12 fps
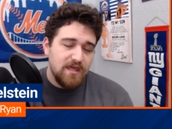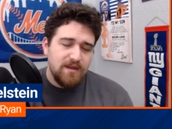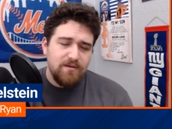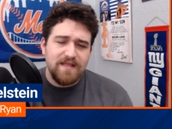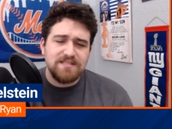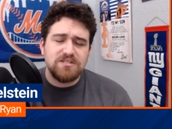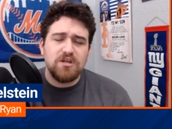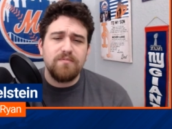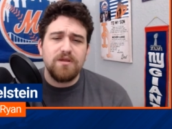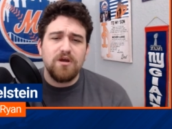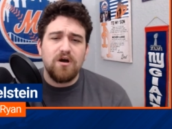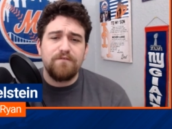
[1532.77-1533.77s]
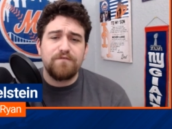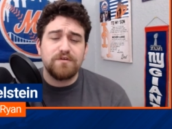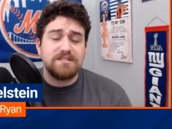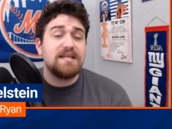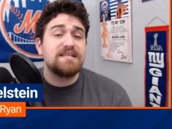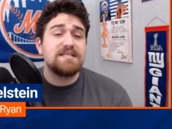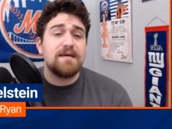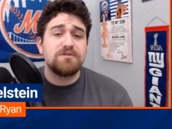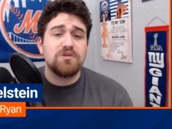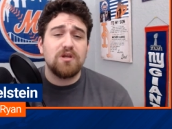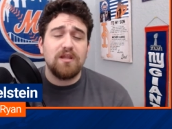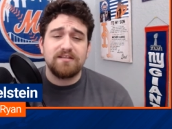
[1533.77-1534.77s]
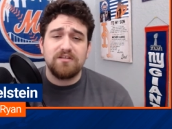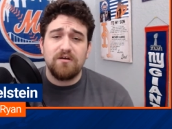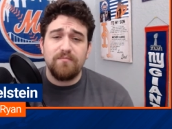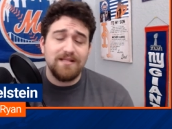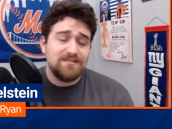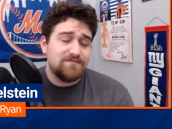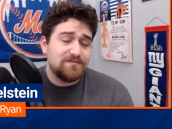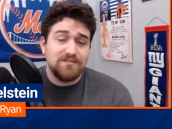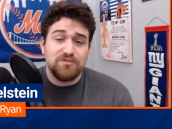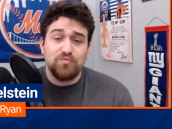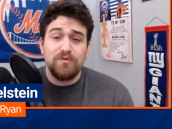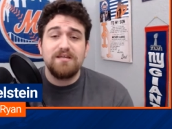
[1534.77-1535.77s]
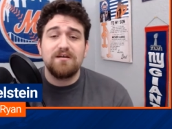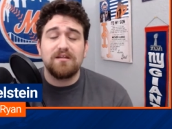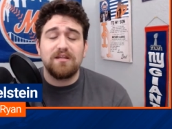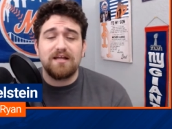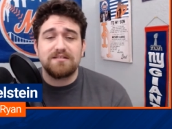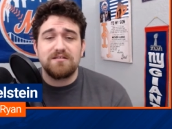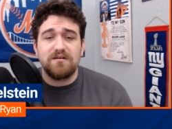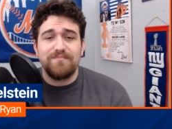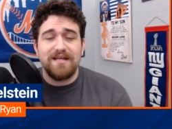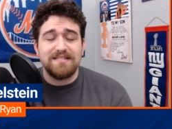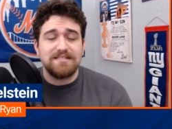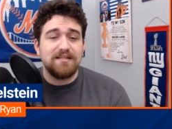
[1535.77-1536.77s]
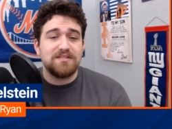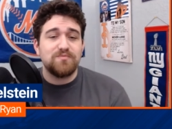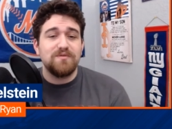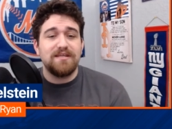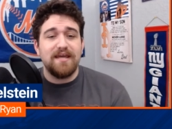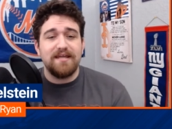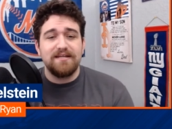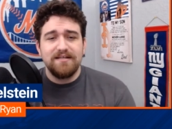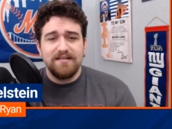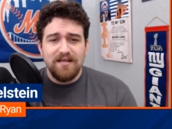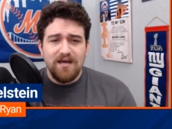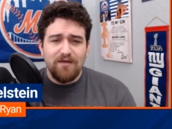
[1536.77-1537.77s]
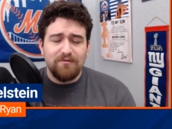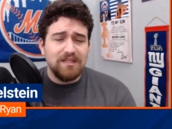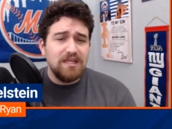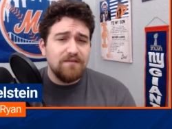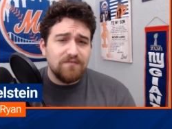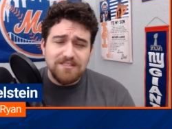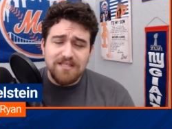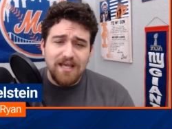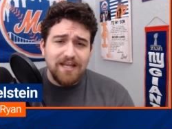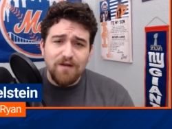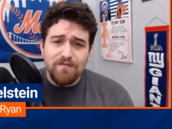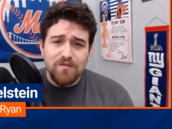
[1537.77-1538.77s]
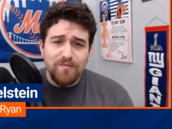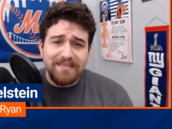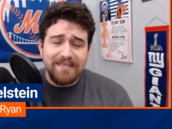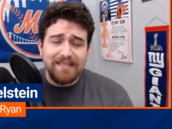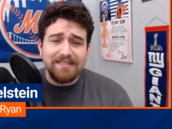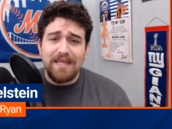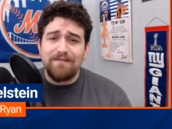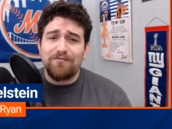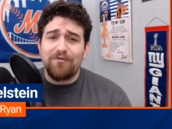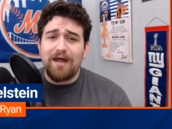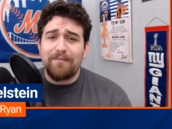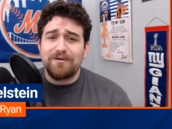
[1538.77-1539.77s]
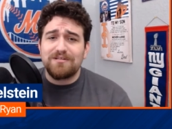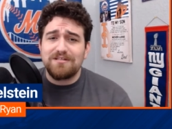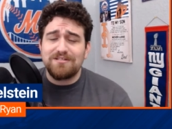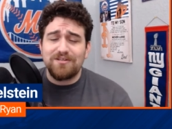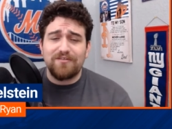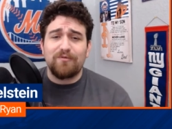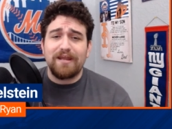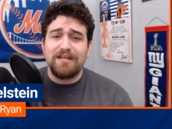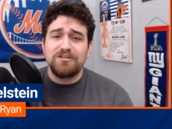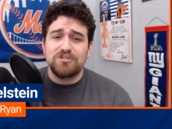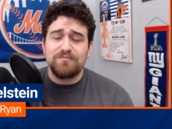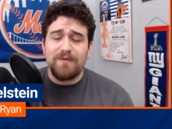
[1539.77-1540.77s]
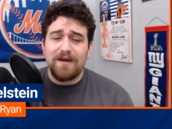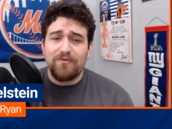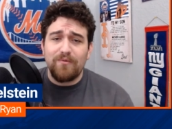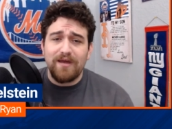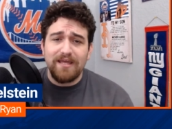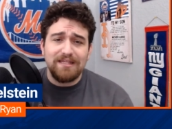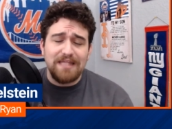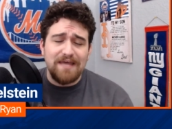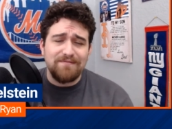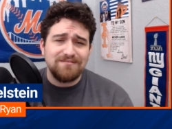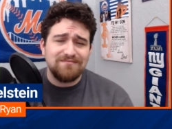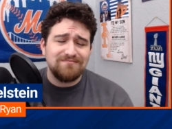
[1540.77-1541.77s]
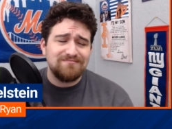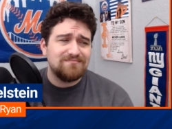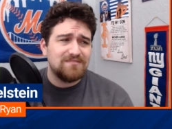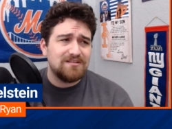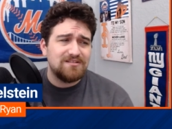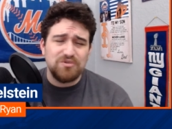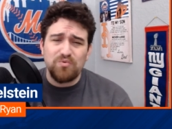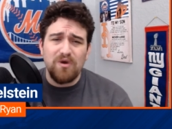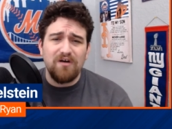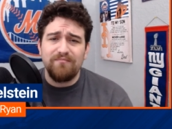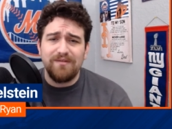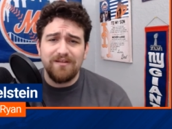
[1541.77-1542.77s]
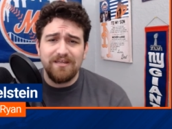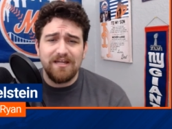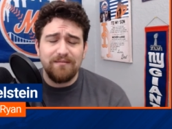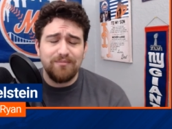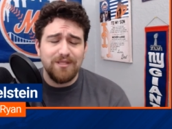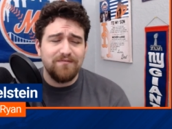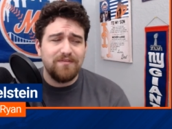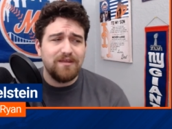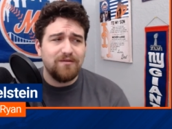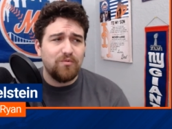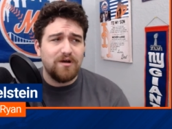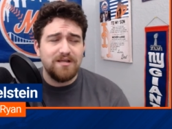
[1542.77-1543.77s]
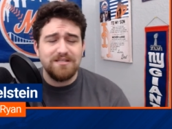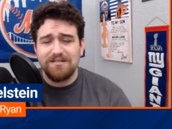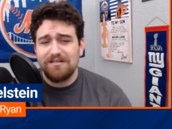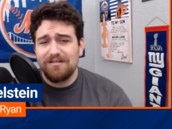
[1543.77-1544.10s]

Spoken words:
Anyway, that's going to be all for today's episode of Locked On Mets for this week on Locked On Mets. Unless we get a reliever signing over the weekend, David Robertson to the Rangers, by the way, 11 to 12 million, I believe it was.